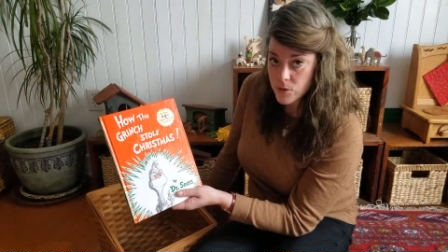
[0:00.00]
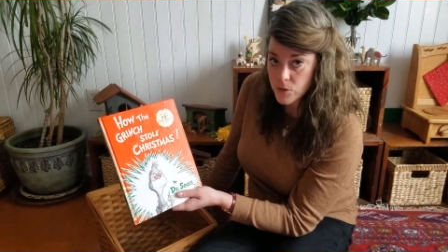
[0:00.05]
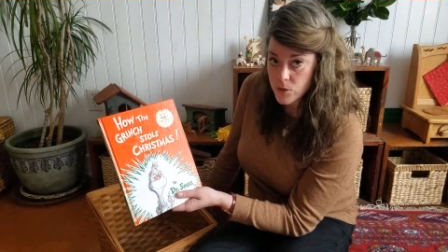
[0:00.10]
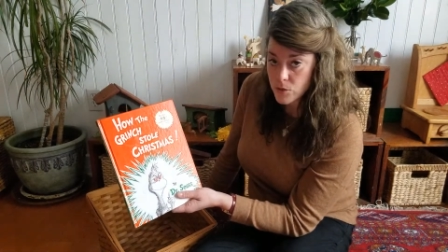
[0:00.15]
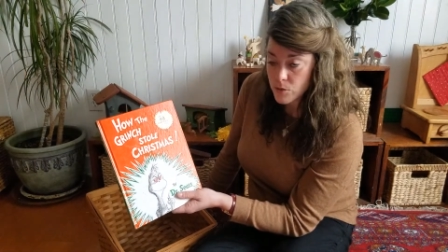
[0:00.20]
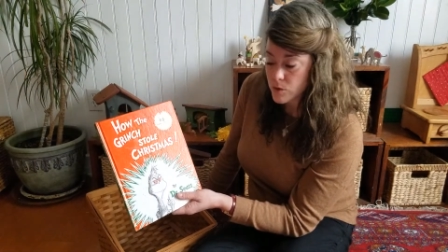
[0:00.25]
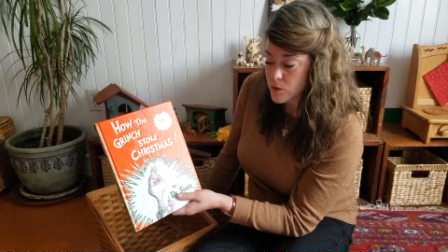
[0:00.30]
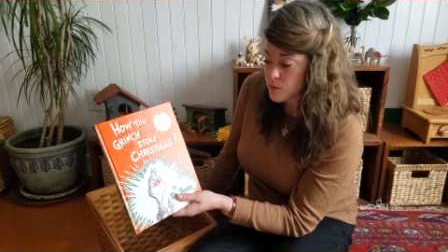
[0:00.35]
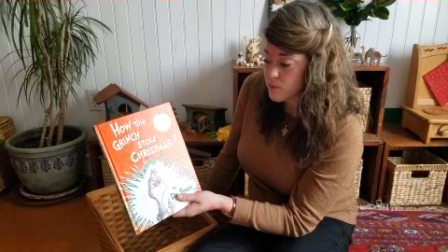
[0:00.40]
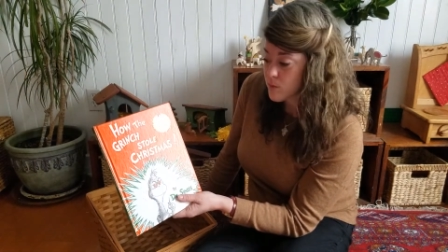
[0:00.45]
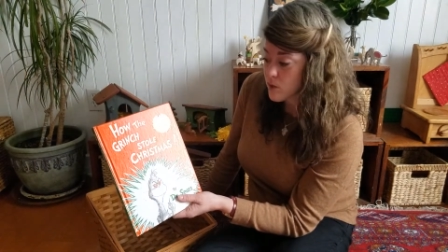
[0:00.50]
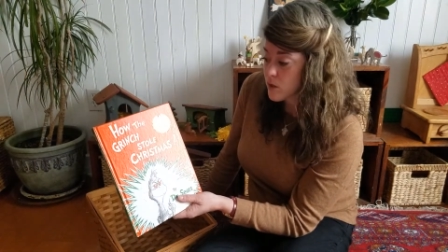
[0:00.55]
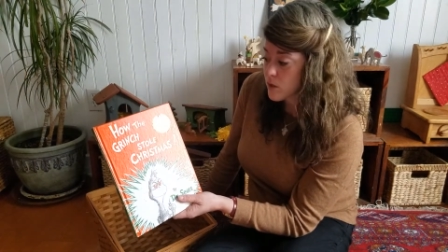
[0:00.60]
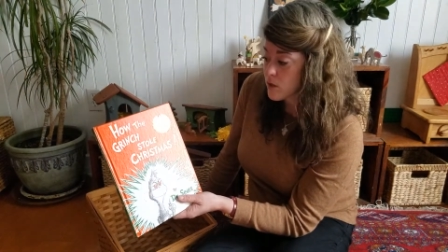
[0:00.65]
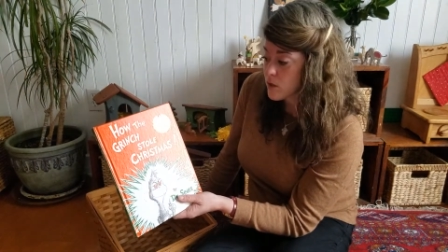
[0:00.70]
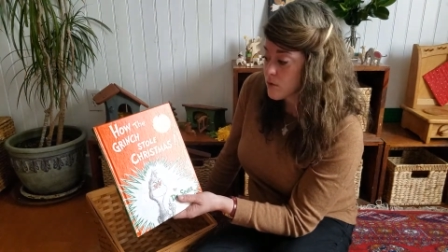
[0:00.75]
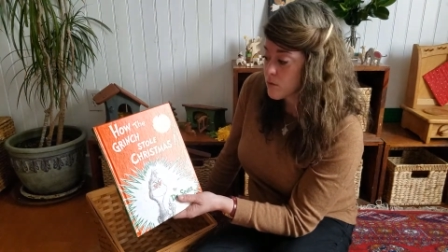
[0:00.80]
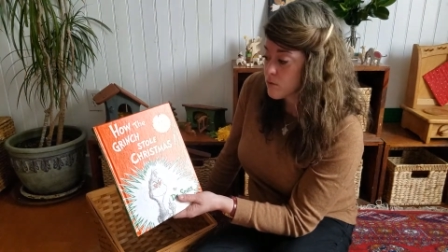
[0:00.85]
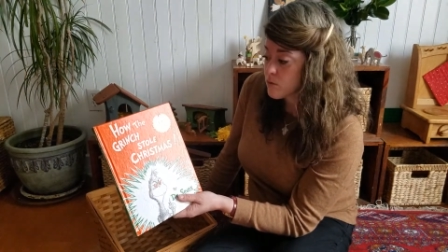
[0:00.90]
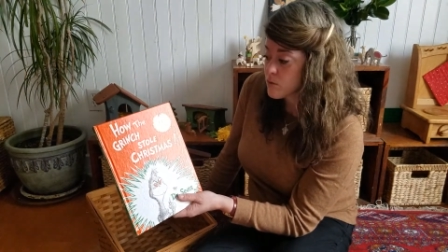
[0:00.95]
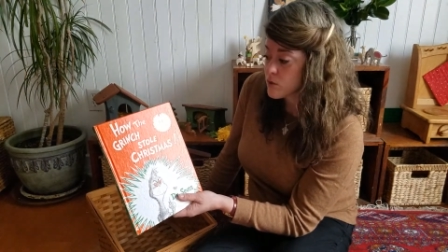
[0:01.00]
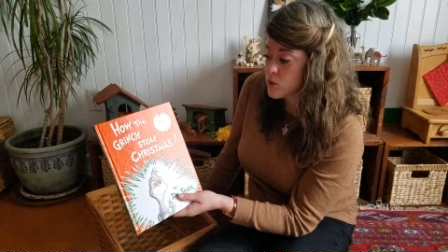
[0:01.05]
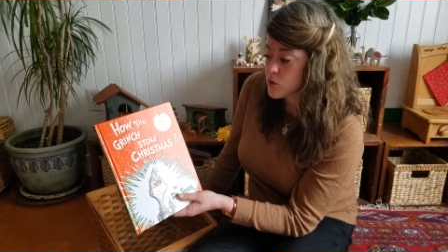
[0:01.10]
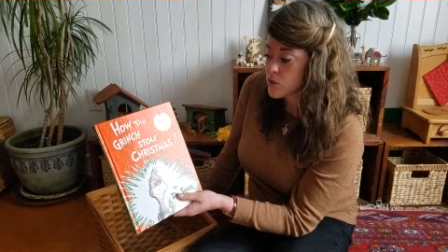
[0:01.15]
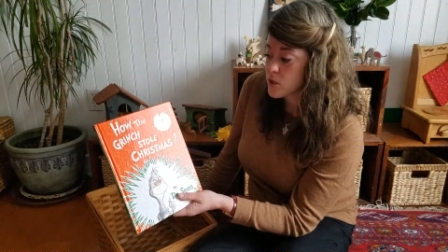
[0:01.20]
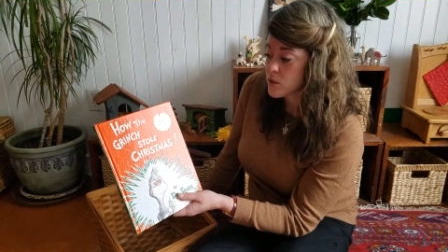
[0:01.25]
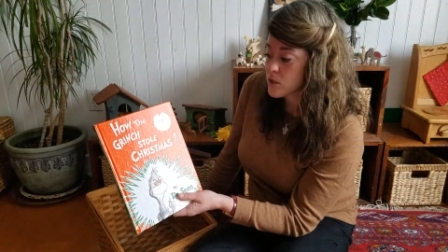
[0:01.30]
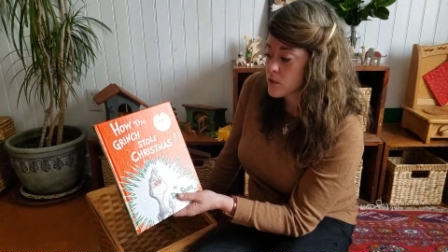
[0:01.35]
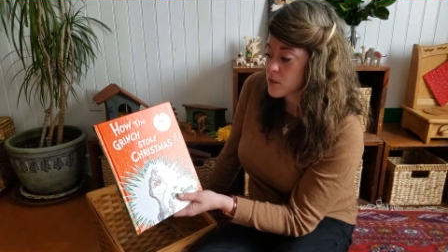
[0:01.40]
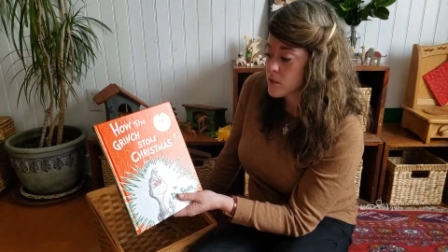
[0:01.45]
Seuss book which
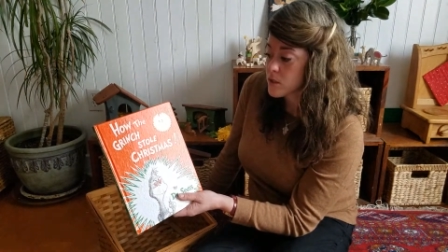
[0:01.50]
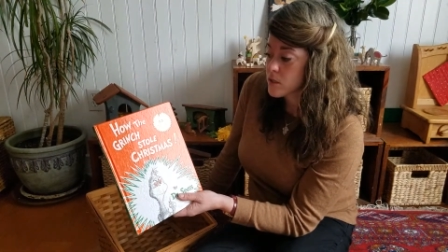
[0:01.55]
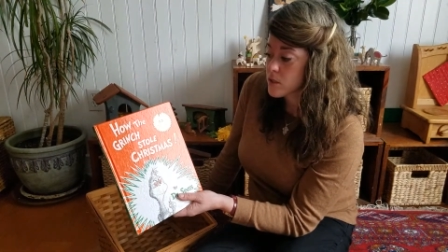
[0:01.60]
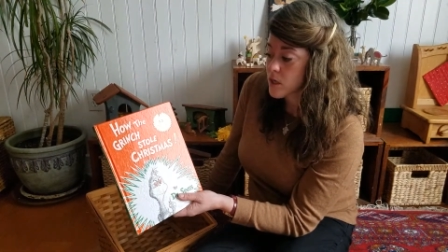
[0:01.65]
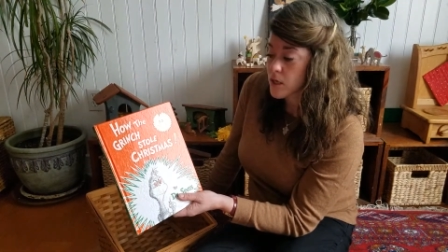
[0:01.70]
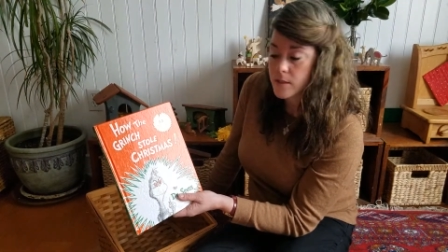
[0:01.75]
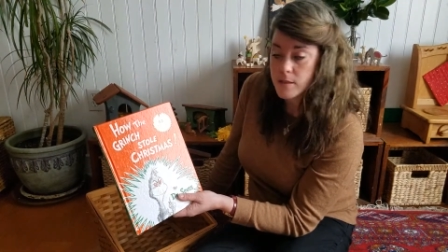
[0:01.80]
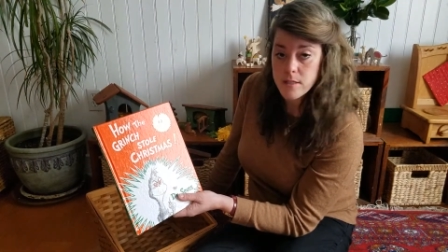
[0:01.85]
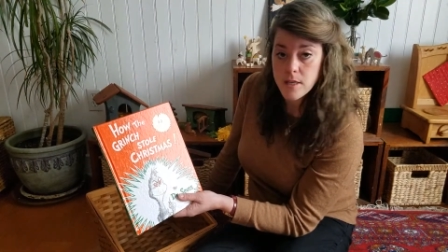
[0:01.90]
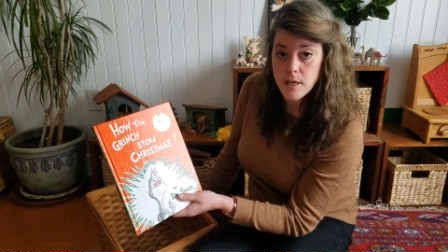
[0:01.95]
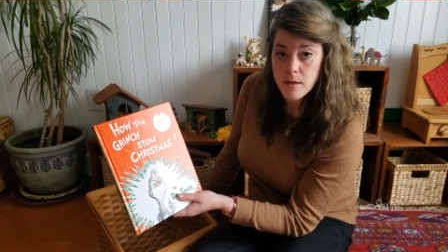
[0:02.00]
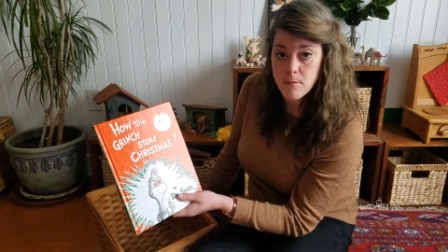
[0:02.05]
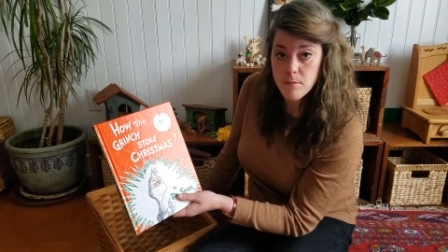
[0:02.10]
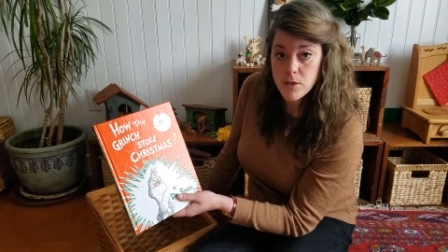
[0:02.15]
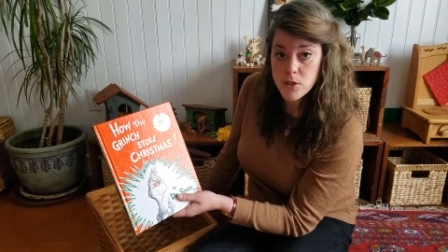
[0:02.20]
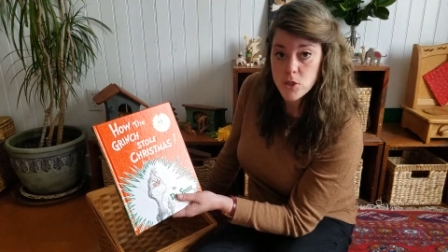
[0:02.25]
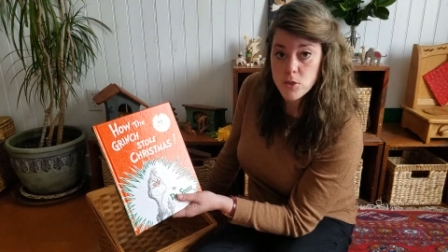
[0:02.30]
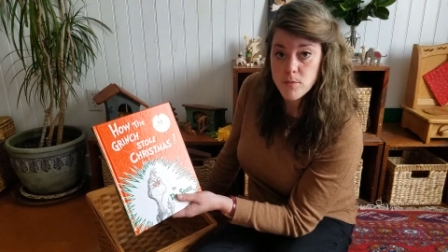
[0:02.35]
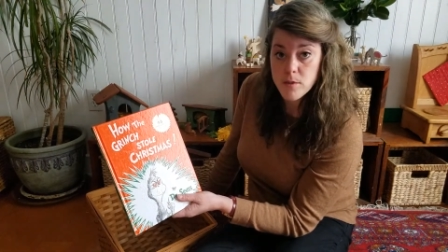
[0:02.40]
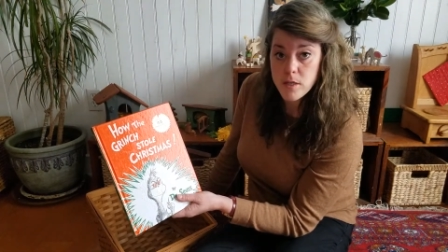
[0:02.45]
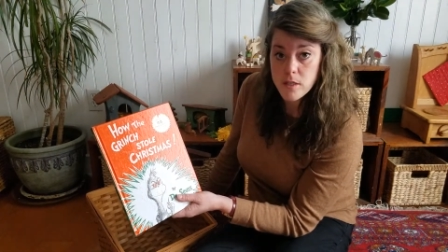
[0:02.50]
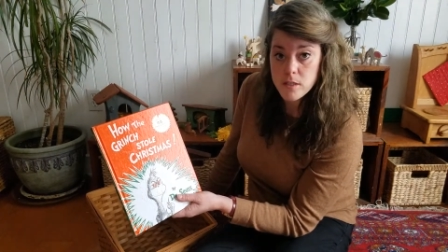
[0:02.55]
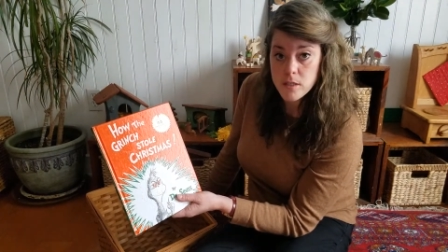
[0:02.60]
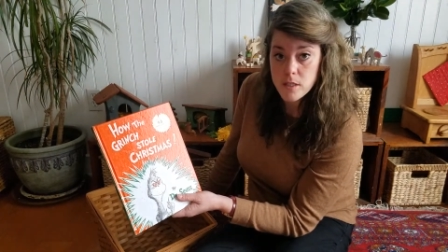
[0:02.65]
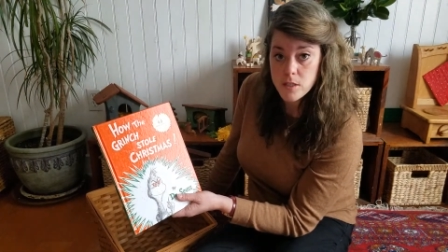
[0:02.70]
is not saying much because I